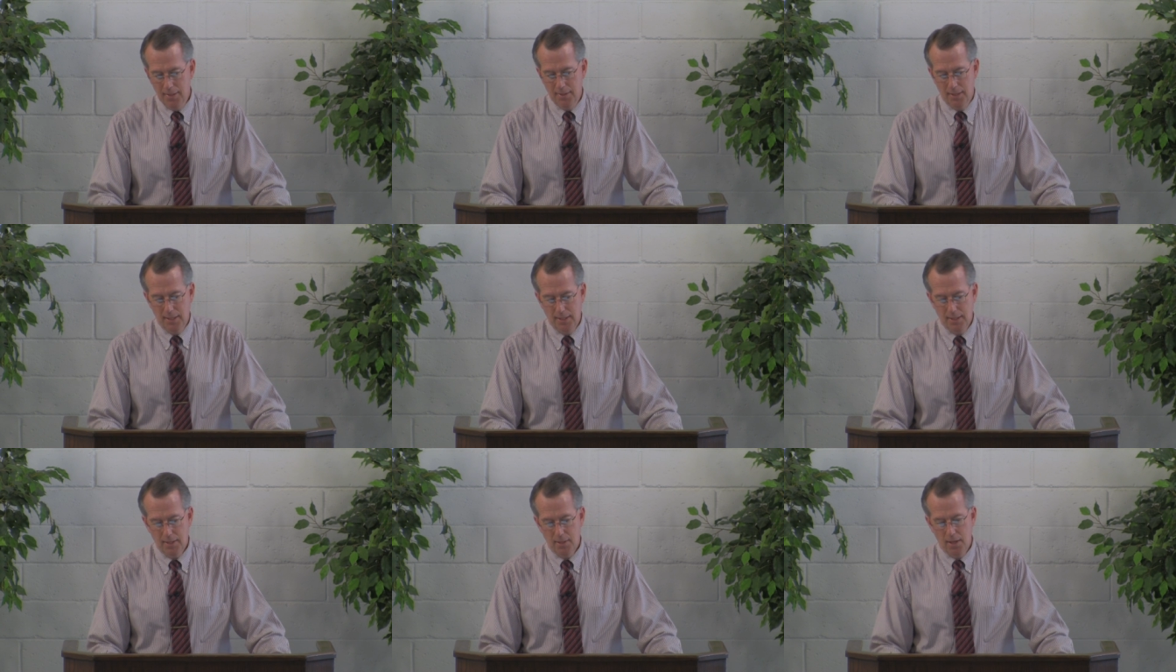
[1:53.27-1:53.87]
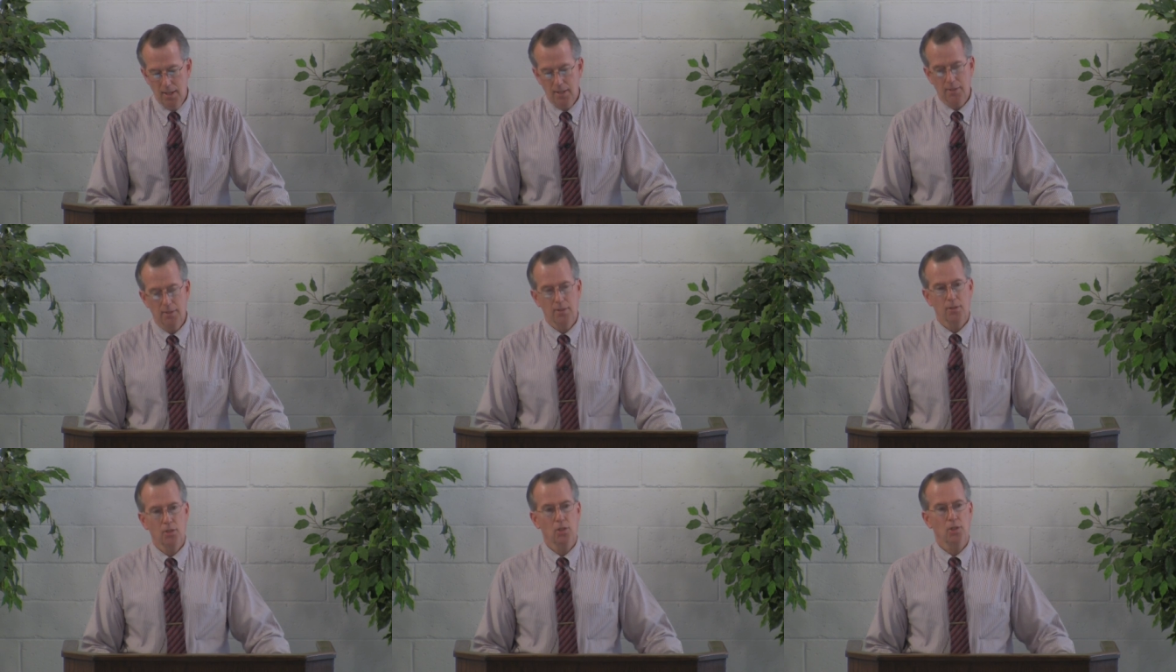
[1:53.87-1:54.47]
They did not
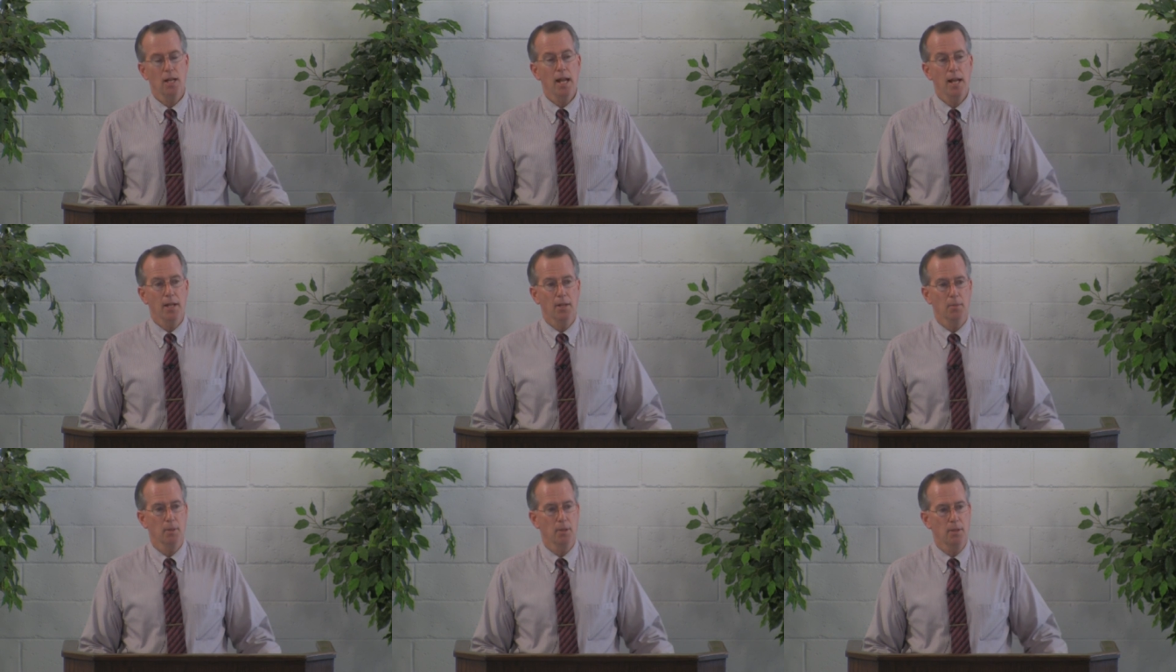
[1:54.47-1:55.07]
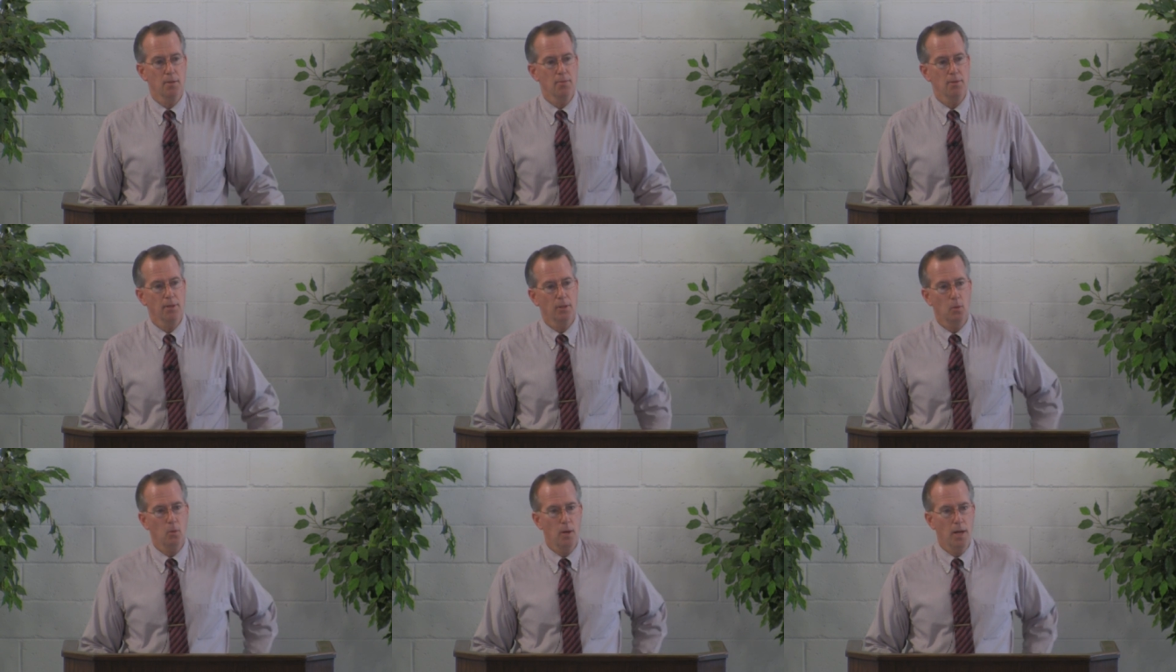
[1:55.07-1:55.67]
stand, but they
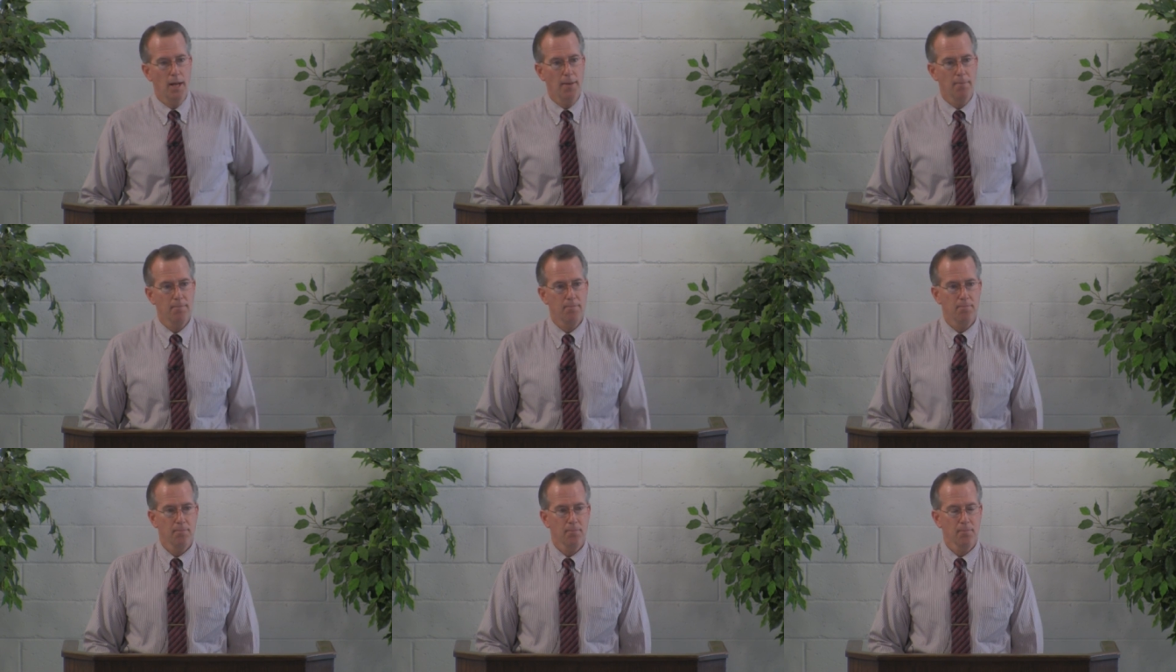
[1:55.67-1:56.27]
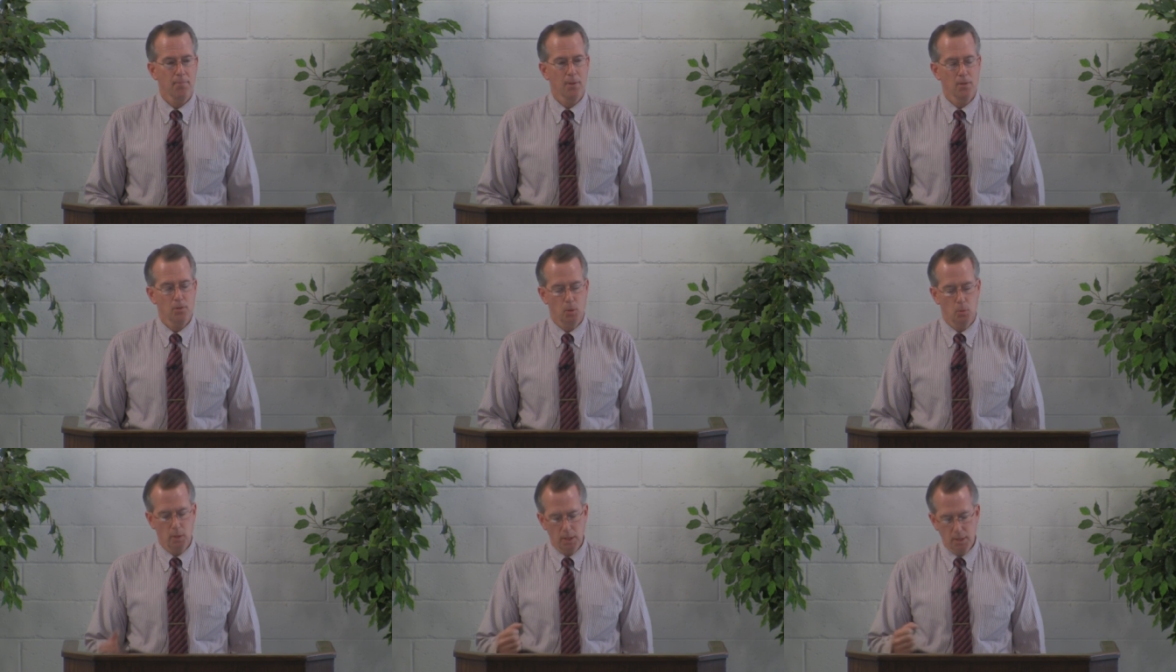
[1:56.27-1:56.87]
fell away.
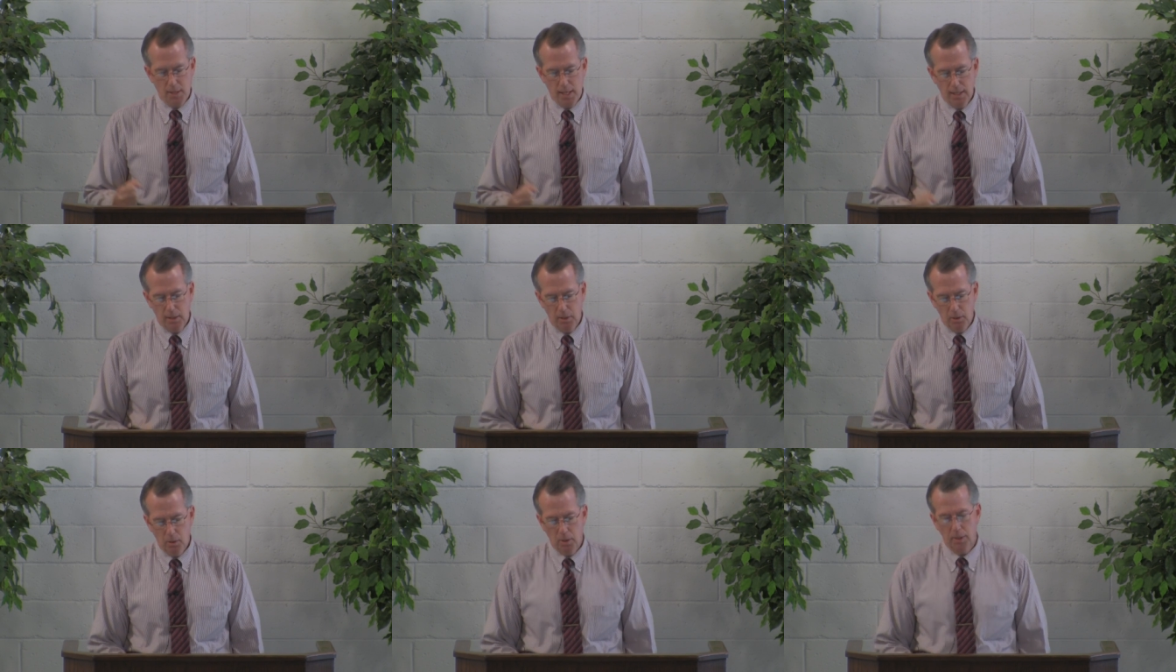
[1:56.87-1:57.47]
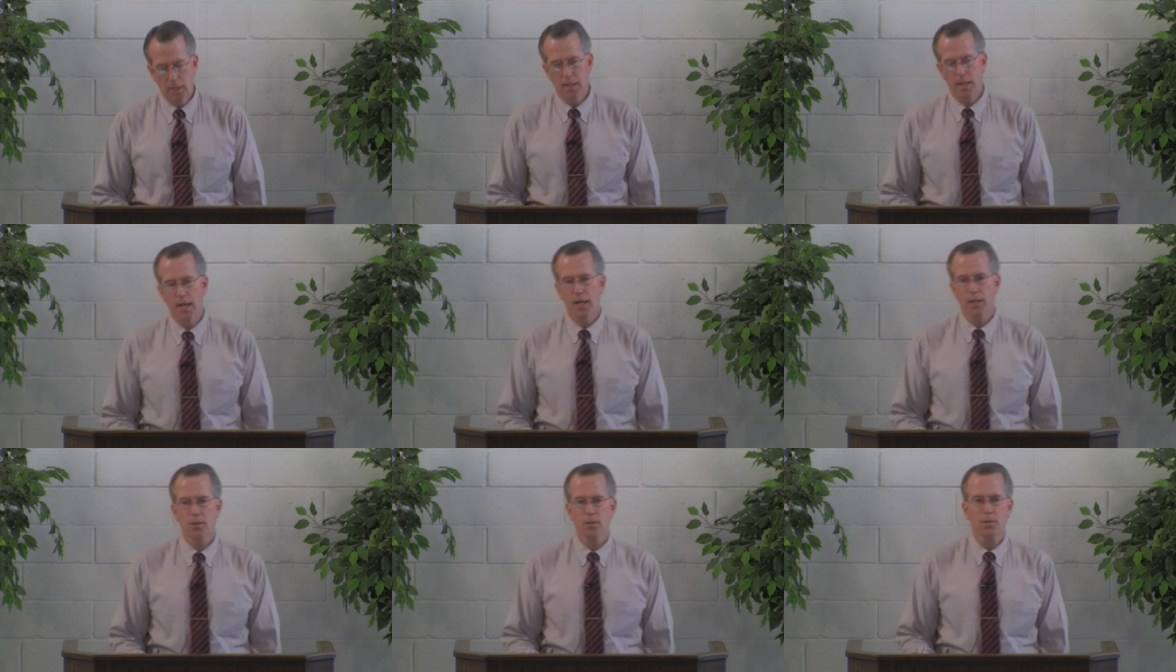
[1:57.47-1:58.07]
So we're going to take a look
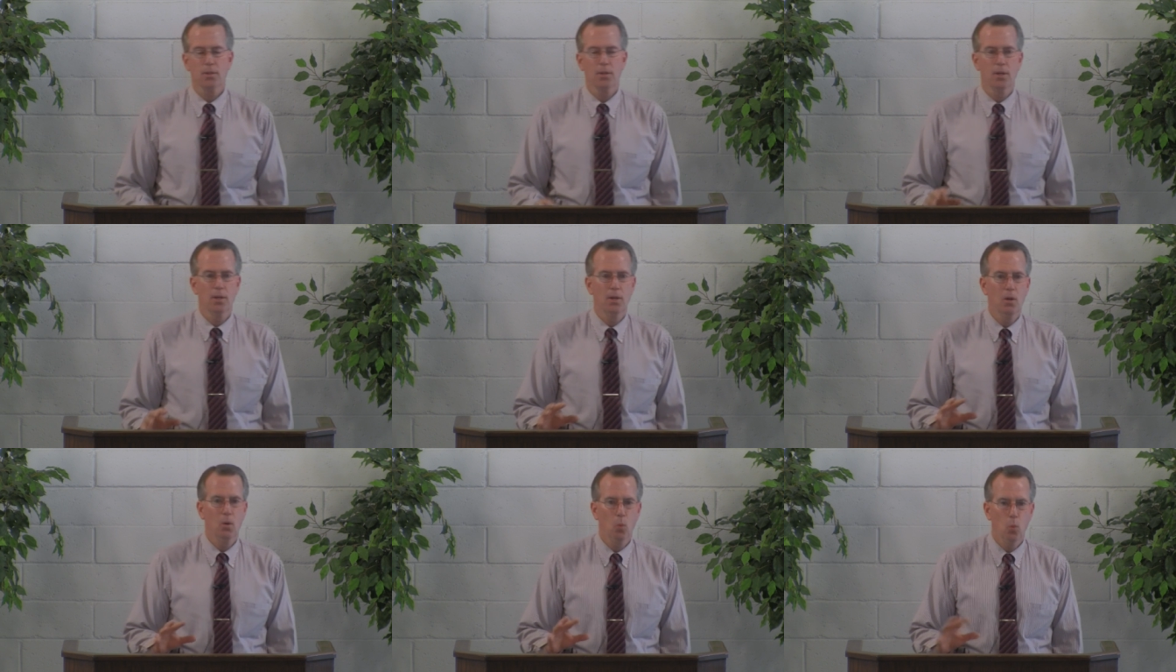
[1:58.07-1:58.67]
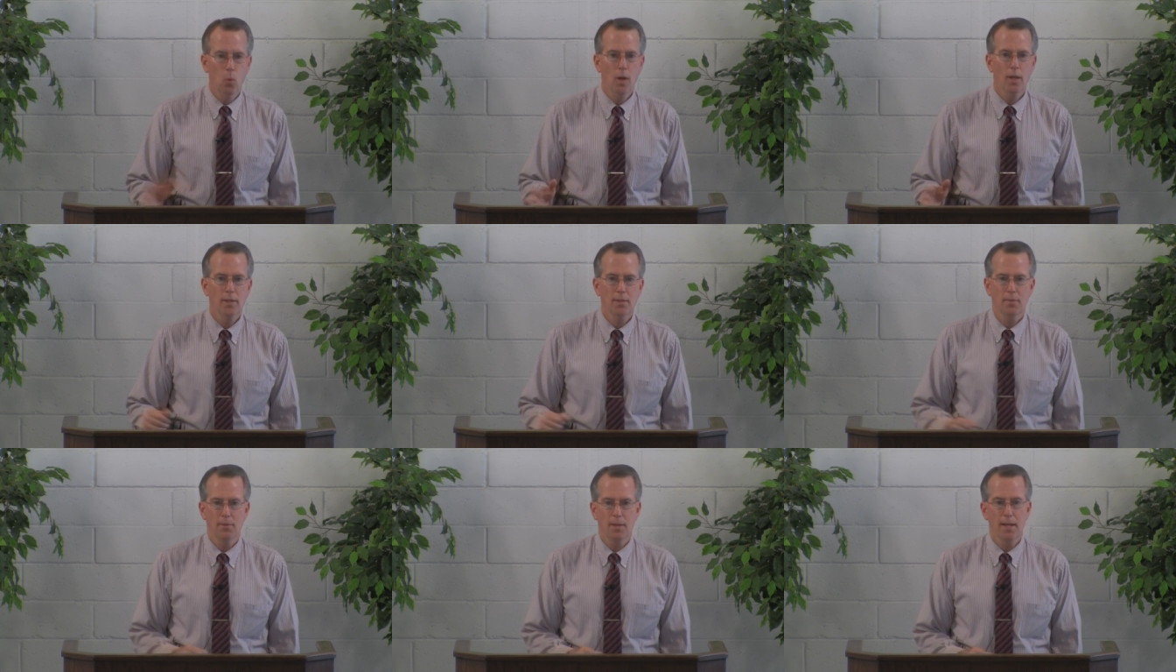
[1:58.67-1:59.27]
at what
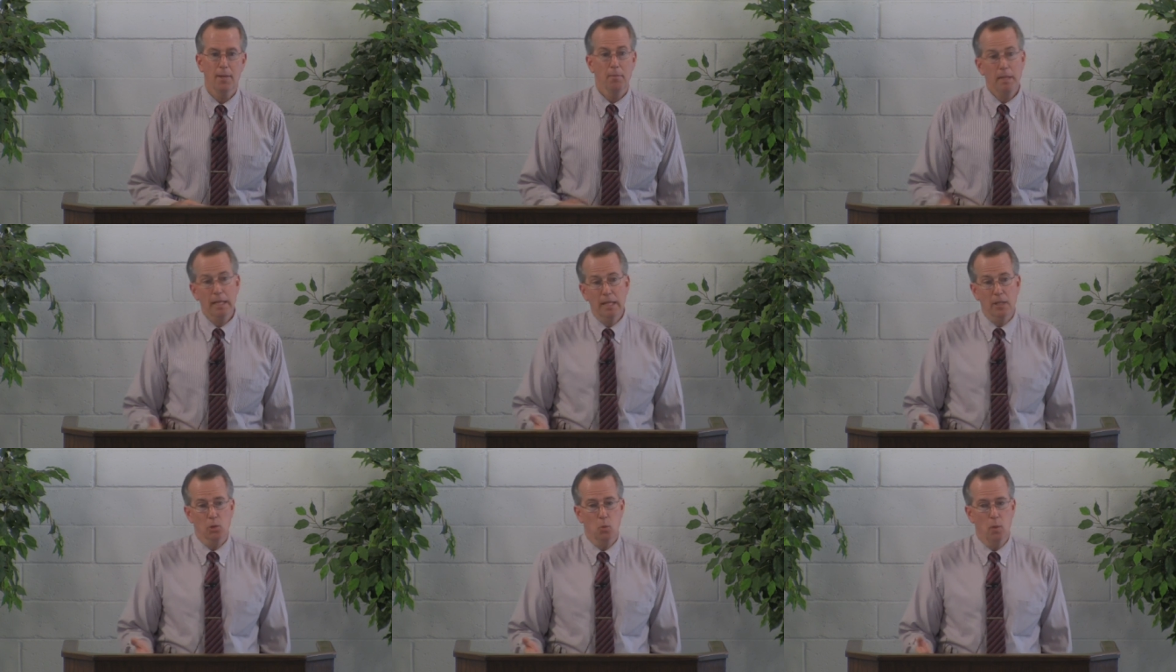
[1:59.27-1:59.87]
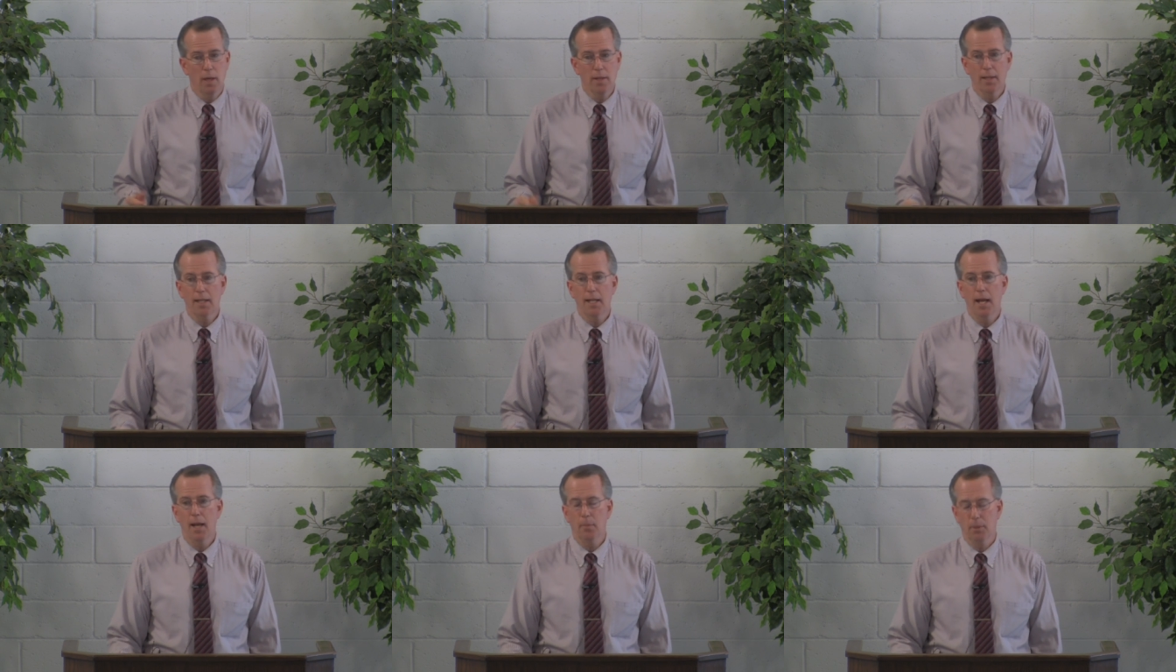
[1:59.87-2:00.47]
that means, why that
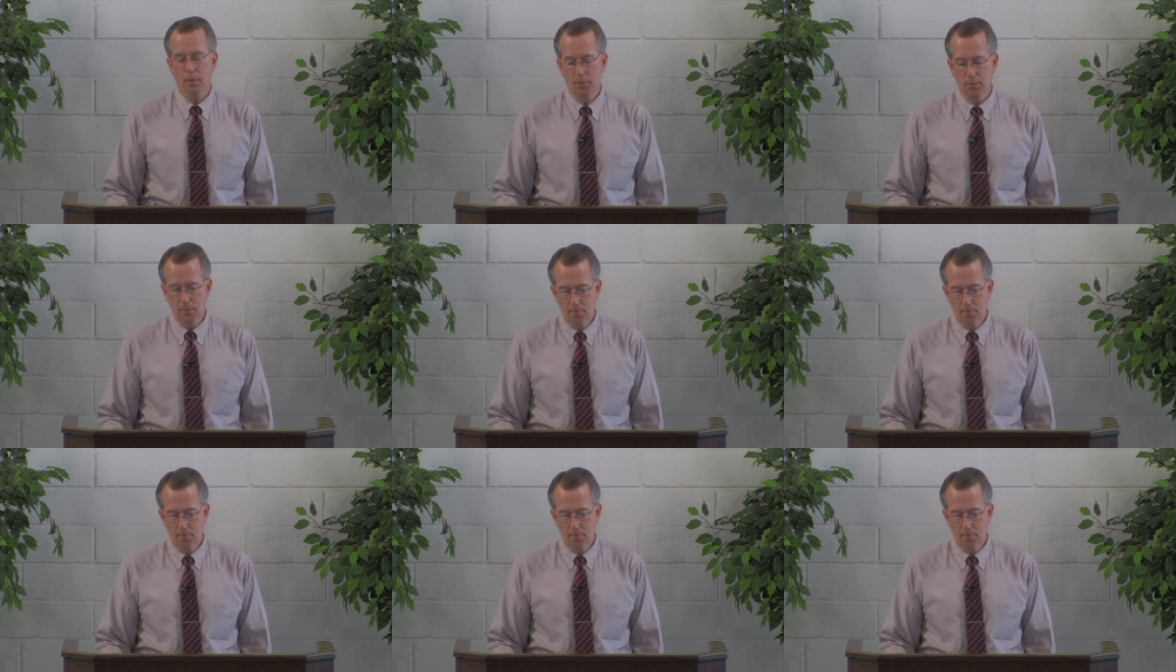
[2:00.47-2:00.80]
happened.